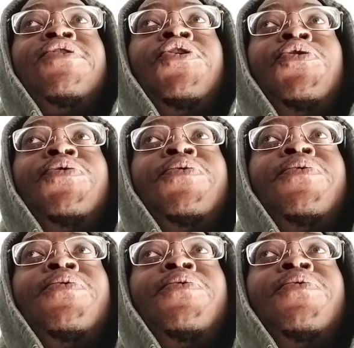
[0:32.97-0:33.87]

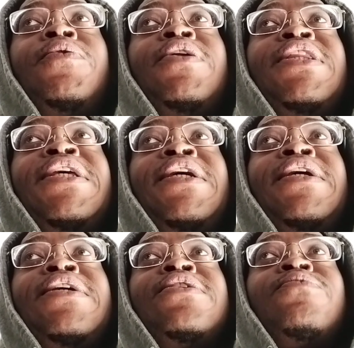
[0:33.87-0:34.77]
new
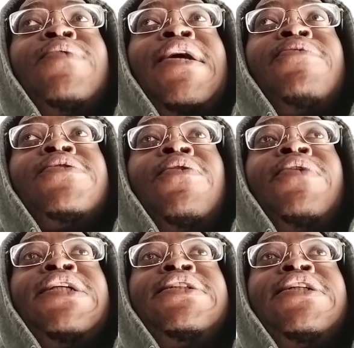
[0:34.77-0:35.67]
things. When I was
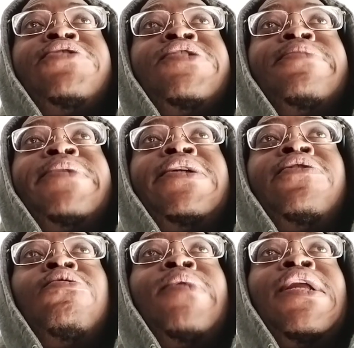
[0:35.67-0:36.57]
going into the
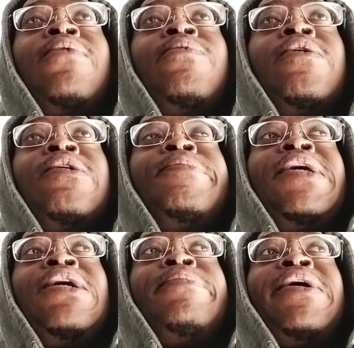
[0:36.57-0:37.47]
treatment, nobody warned
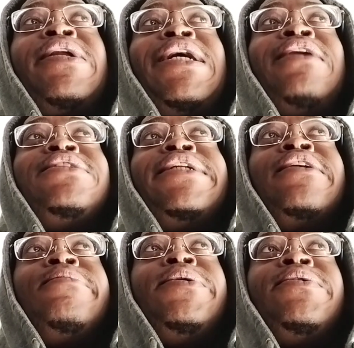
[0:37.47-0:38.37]
me about how
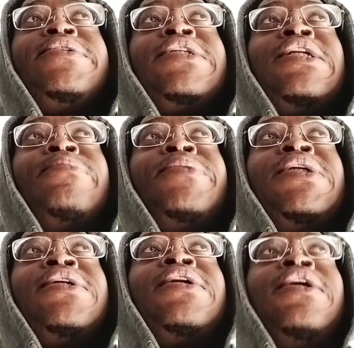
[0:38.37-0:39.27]
terrible it was going to
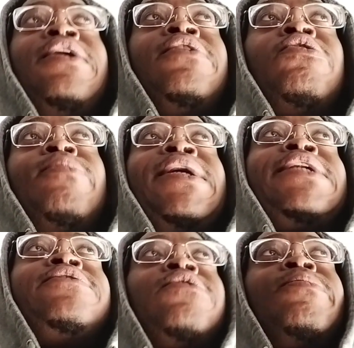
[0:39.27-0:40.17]
be.
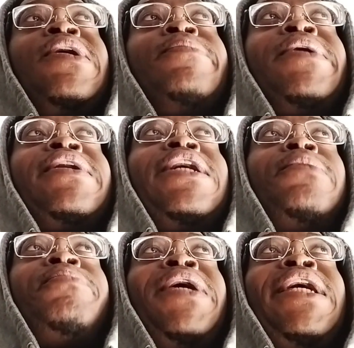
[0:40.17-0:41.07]
Nobody told me about
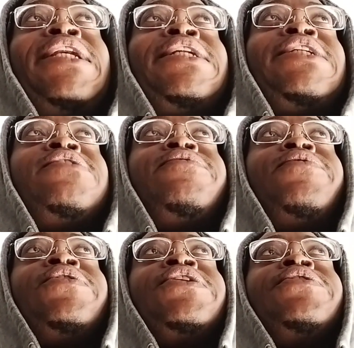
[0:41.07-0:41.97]
how bad it is
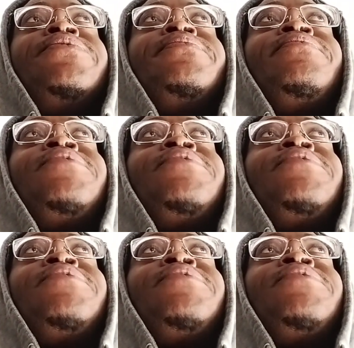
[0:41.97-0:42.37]
for you.